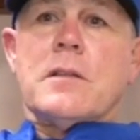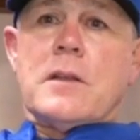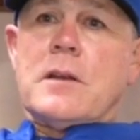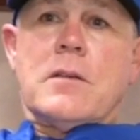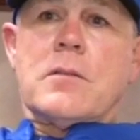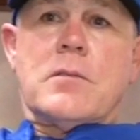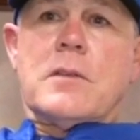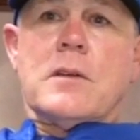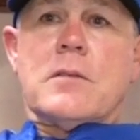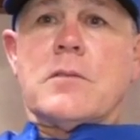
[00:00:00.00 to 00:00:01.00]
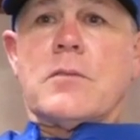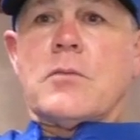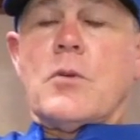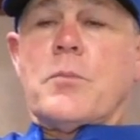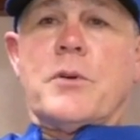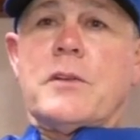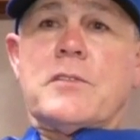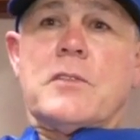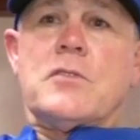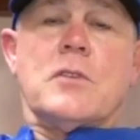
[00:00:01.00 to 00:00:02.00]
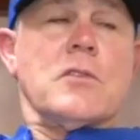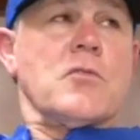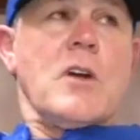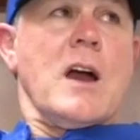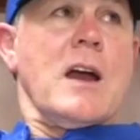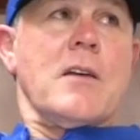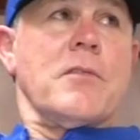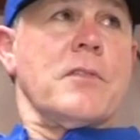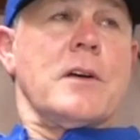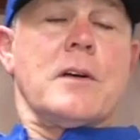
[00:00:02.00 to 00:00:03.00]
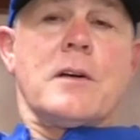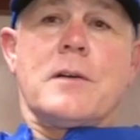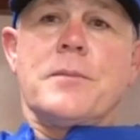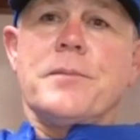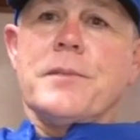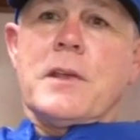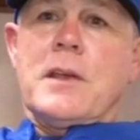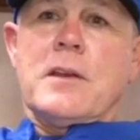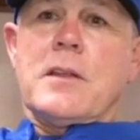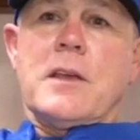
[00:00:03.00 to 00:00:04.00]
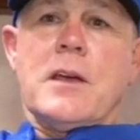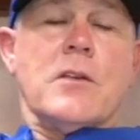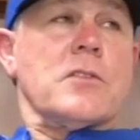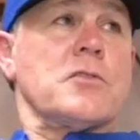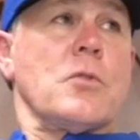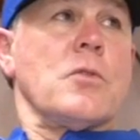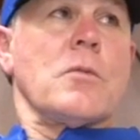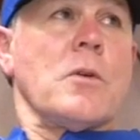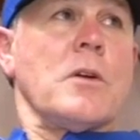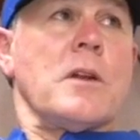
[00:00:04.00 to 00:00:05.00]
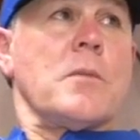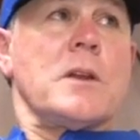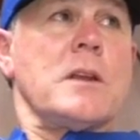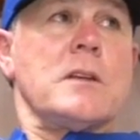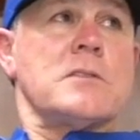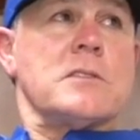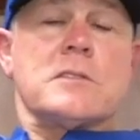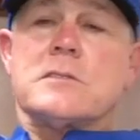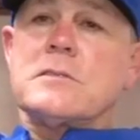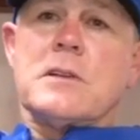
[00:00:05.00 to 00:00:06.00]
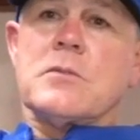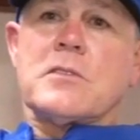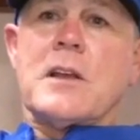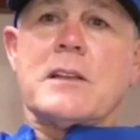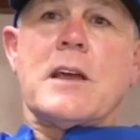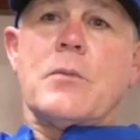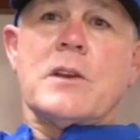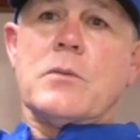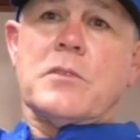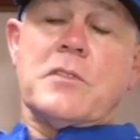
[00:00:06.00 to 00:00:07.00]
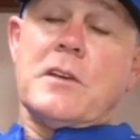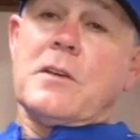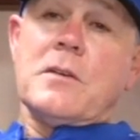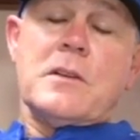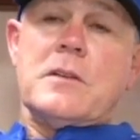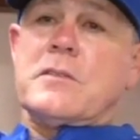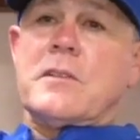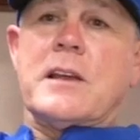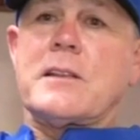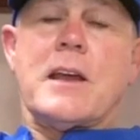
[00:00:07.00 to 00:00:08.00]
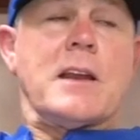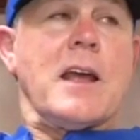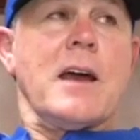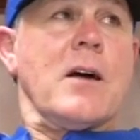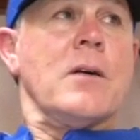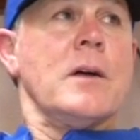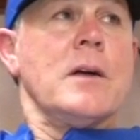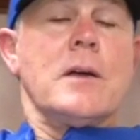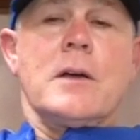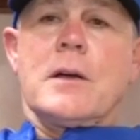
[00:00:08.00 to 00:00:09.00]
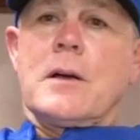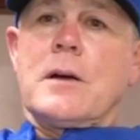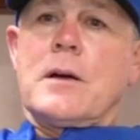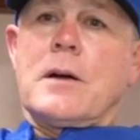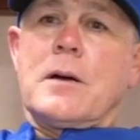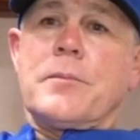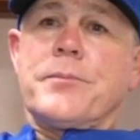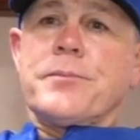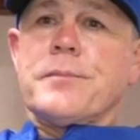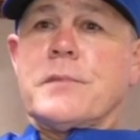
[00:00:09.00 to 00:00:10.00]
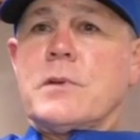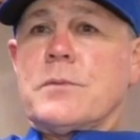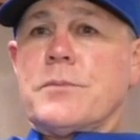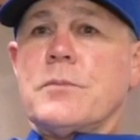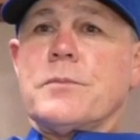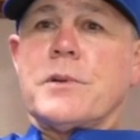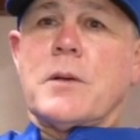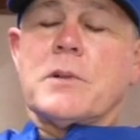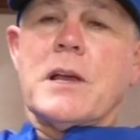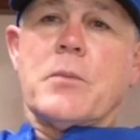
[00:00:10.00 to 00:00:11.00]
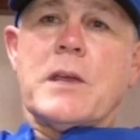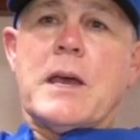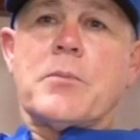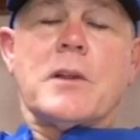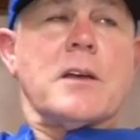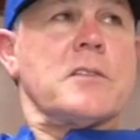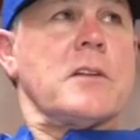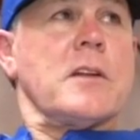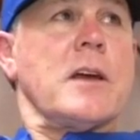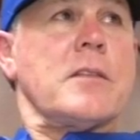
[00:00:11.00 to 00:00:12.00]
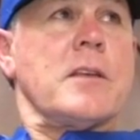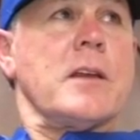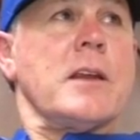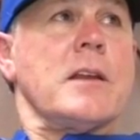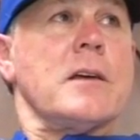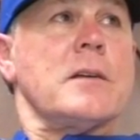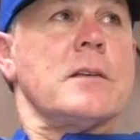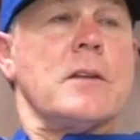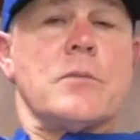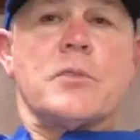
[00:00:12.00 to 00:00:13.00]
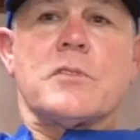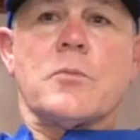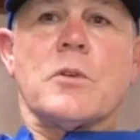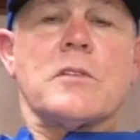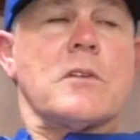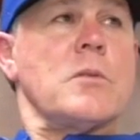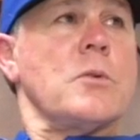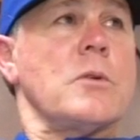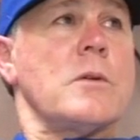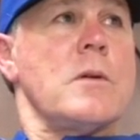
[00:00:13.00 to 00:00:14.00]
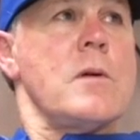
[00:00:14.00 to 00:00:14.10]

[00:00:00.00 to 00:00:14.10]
than throw a pitch that you can drive into the air to score a run. I mean, he was like that when he was here, and he's like that now. But I'm glad we capitalized on the ninth inning, put some runs on the board.